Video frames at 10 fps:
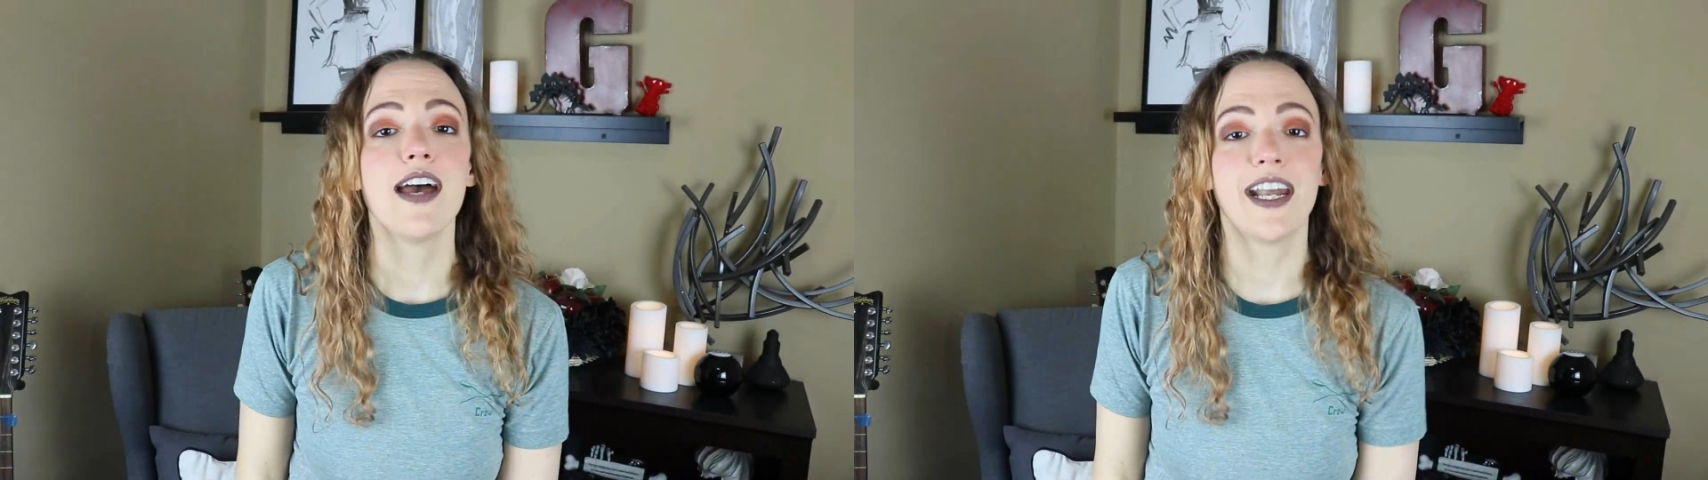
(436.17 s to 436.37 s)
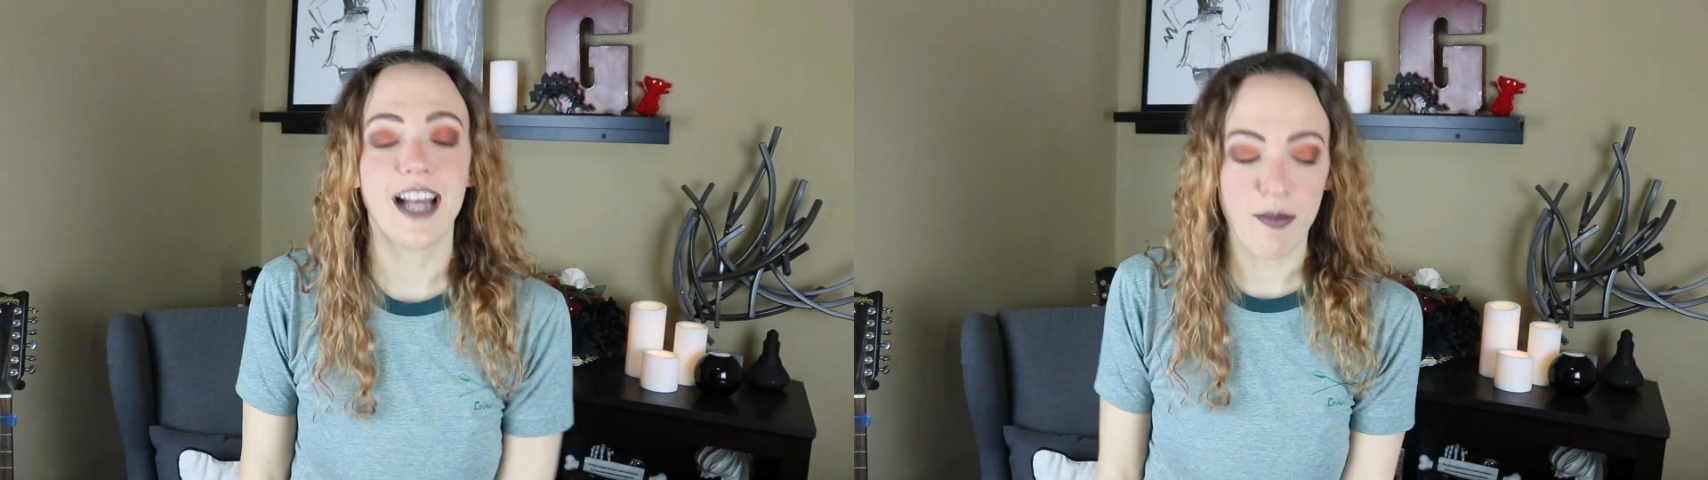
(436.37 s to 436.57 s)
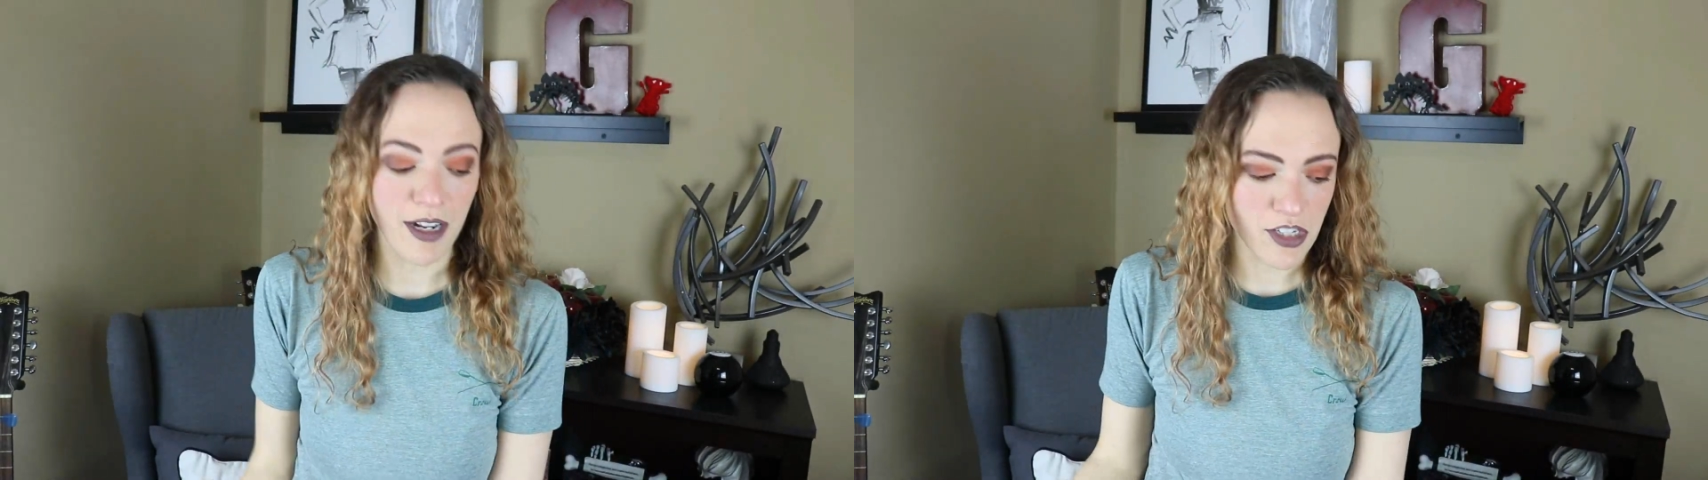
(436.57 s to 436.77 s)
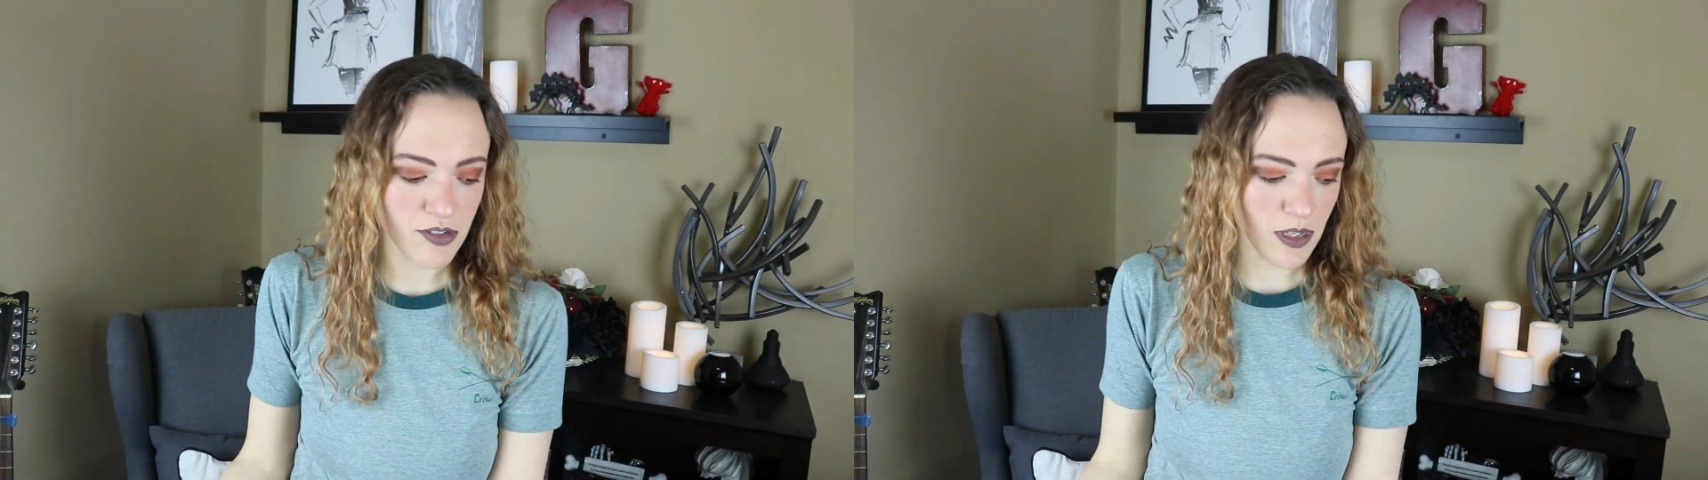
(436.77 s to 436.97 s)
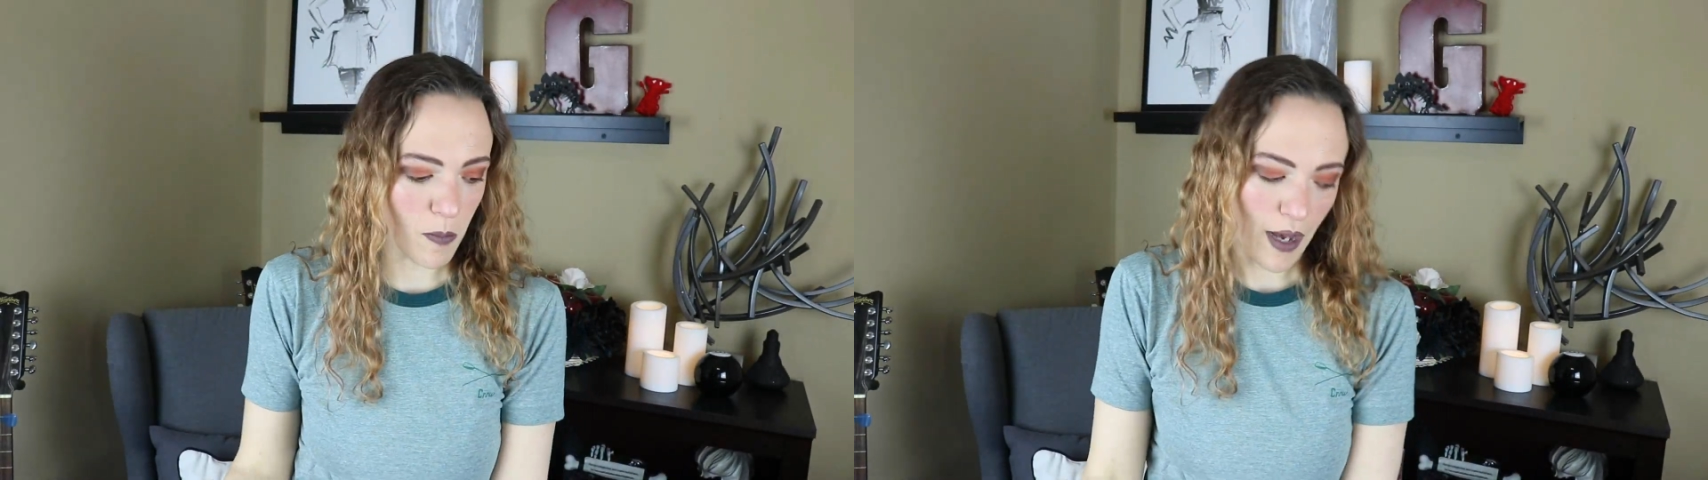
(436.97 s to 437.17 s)
And now my
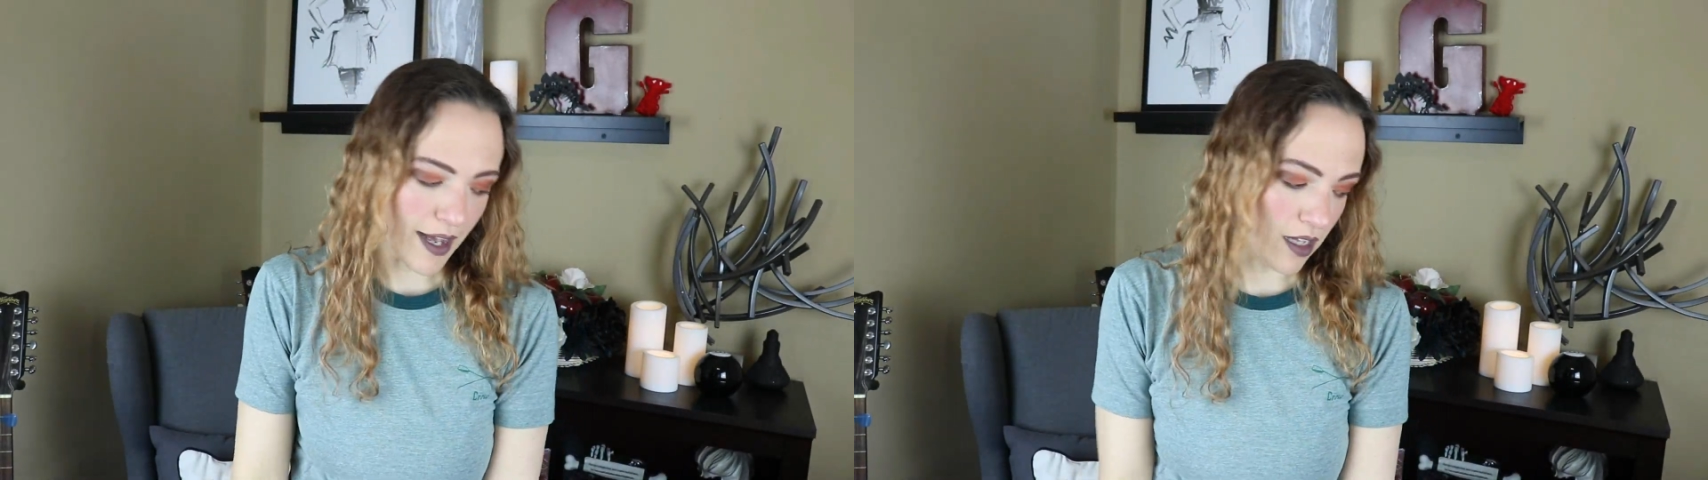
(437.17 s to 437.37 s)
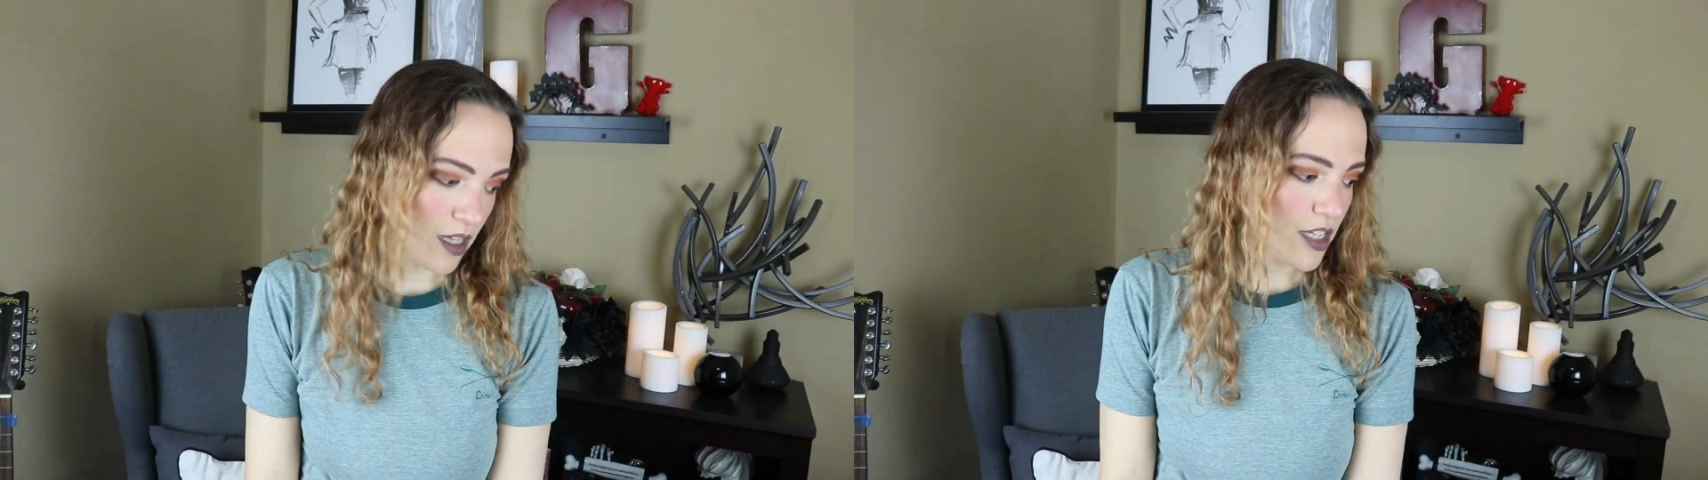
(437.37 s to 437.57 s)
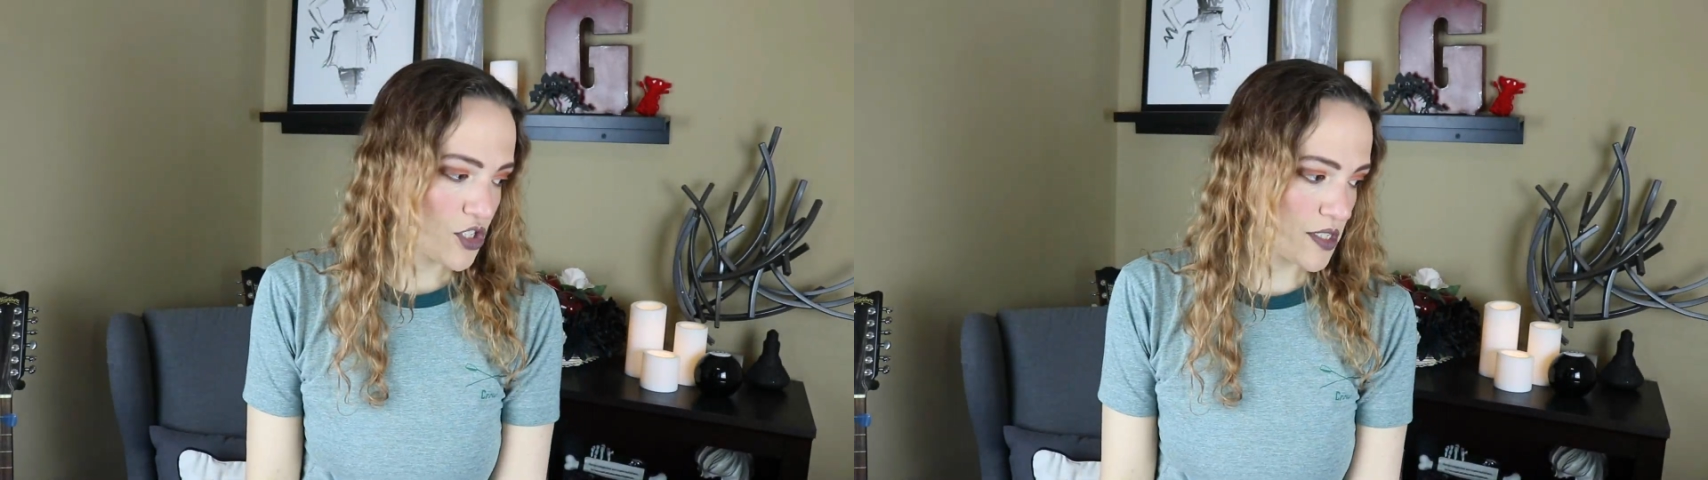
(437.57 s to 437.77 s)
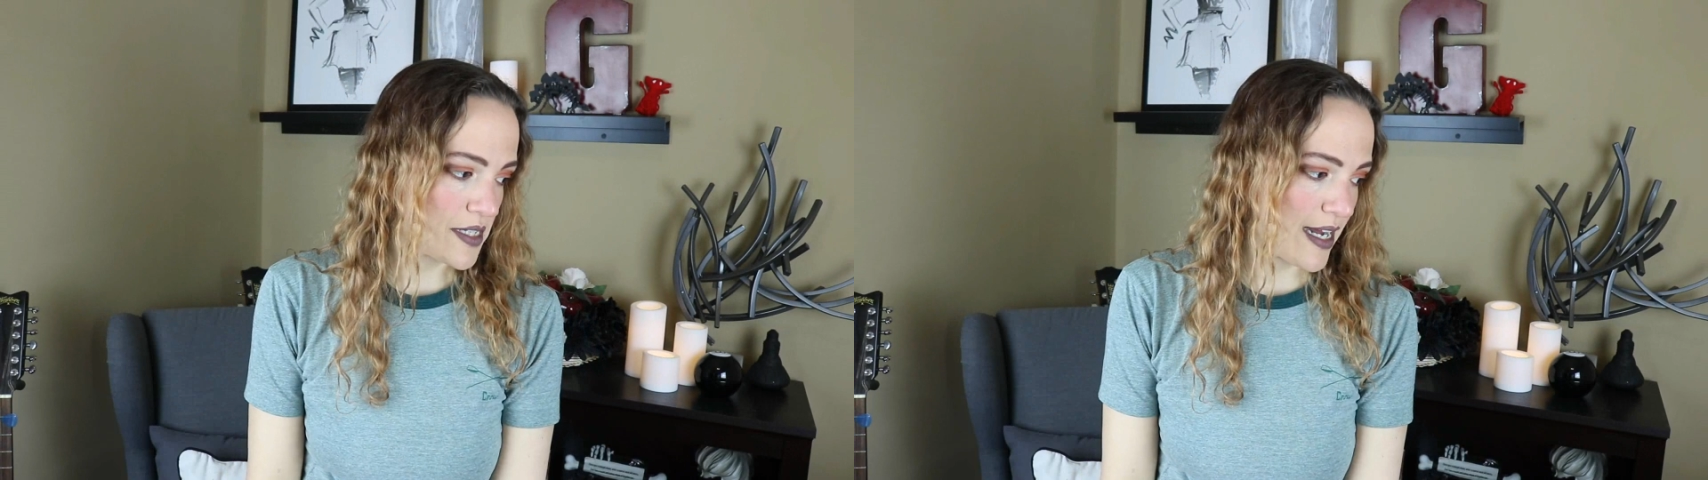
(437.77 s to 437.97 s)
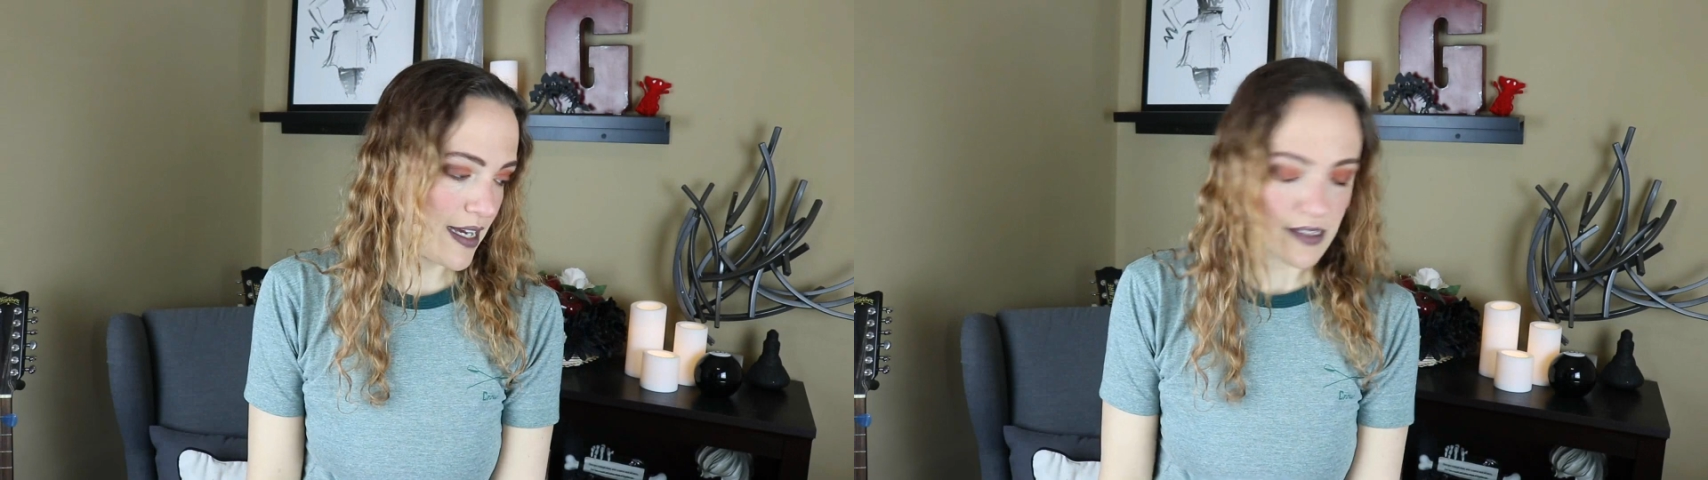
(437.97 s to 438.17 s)
two sew pile
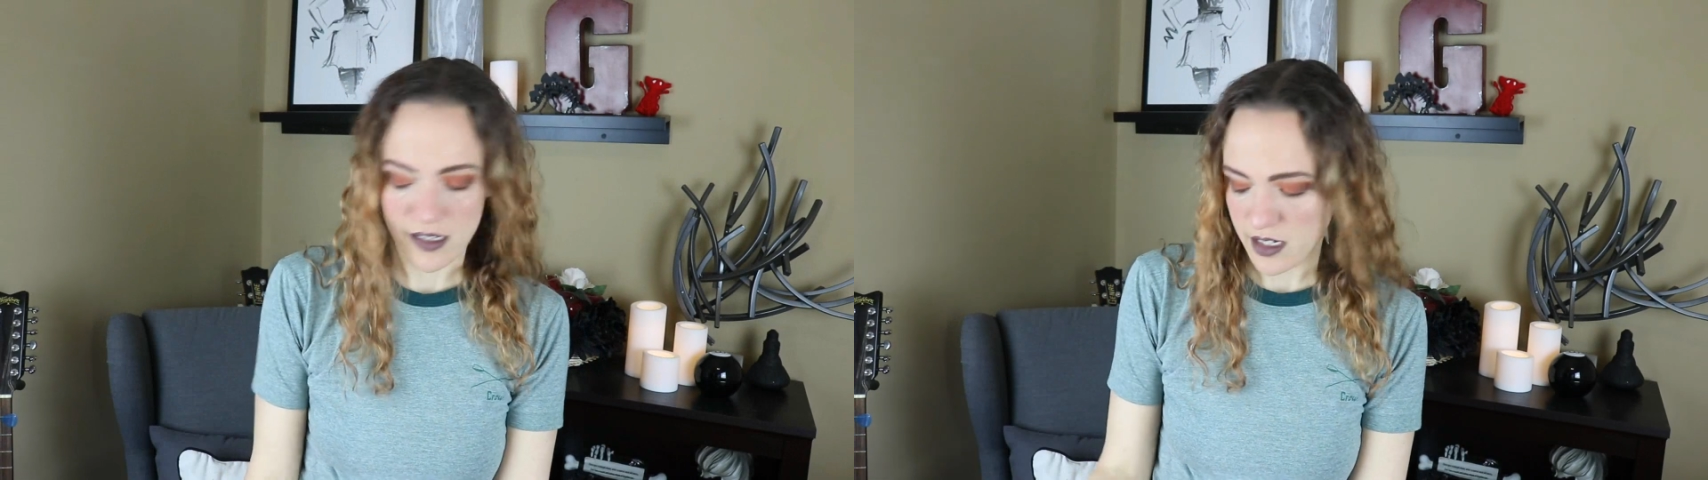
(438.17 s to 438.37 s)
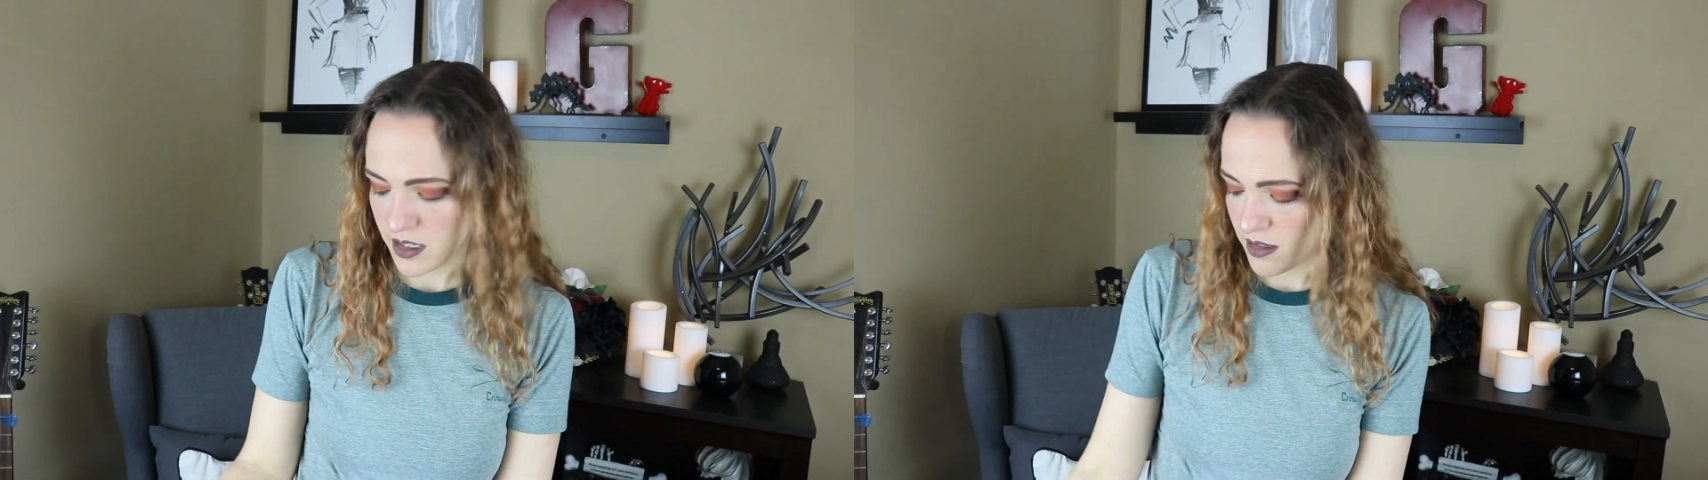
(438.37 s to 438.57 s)
just has